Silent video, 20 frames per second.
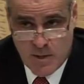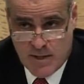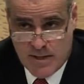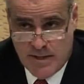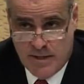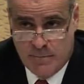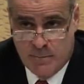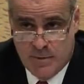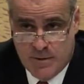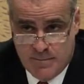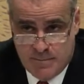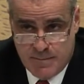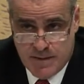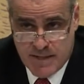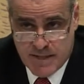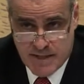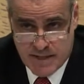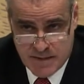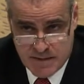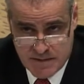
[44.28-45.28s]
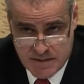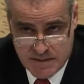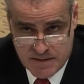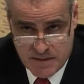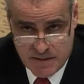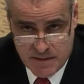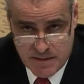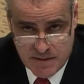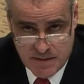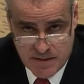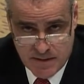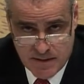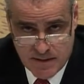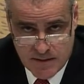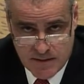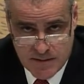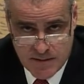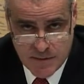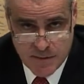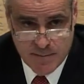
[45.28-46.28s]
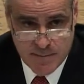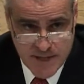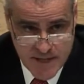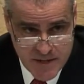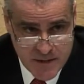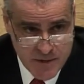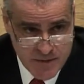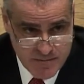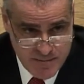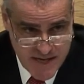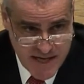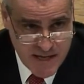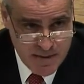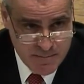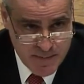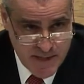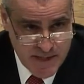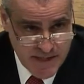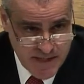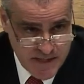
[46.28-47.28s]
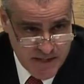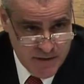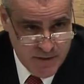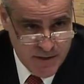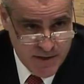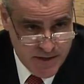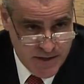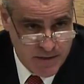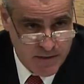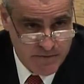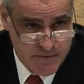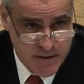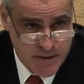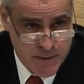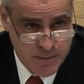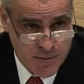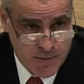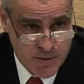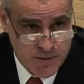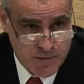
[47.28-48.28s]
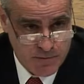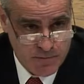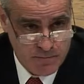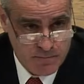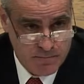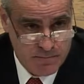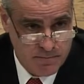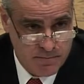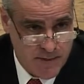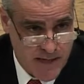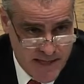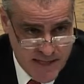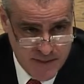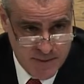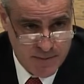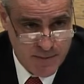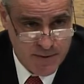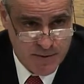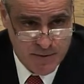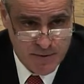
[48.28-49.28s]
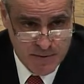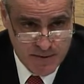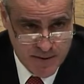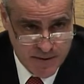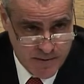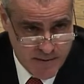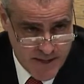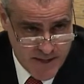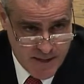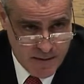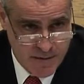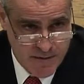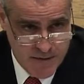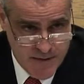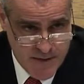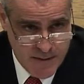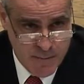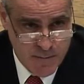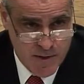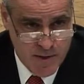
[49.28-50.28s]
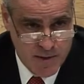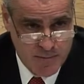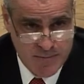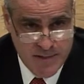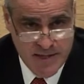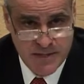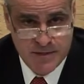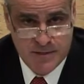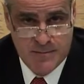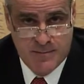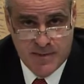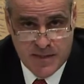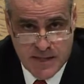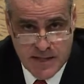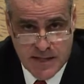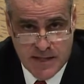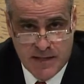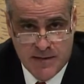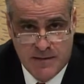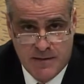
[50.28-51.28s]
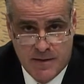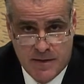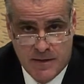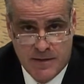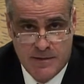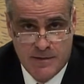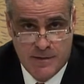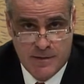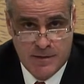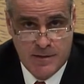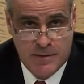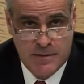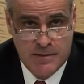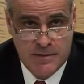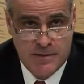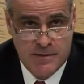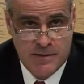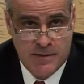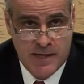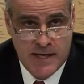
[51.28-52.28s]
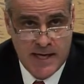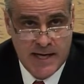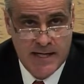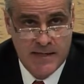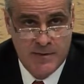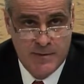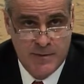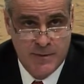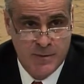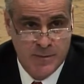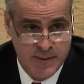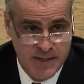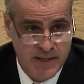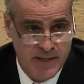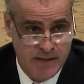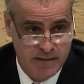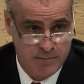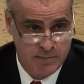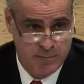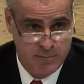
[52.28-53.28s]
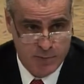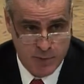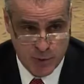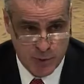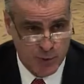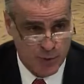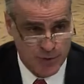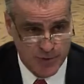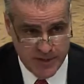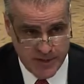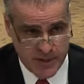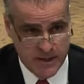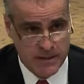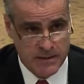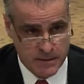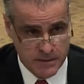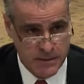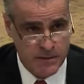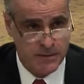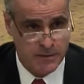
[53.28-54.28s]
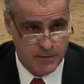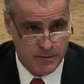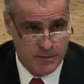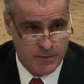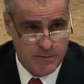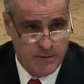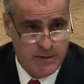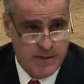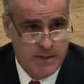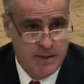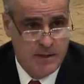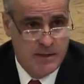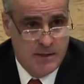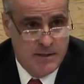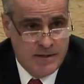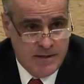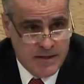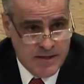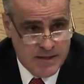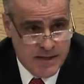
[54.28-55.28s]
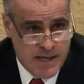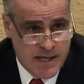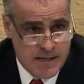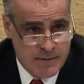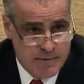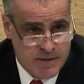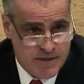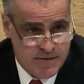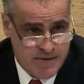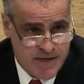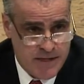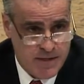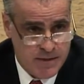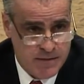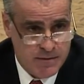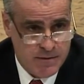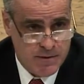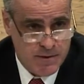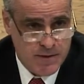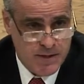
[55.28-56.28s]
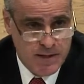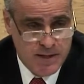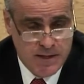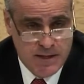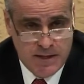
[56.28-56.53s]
Well, it would be a determination made by each individual hospital or health network based upon the concerns as to being pulled into these high-risk venues.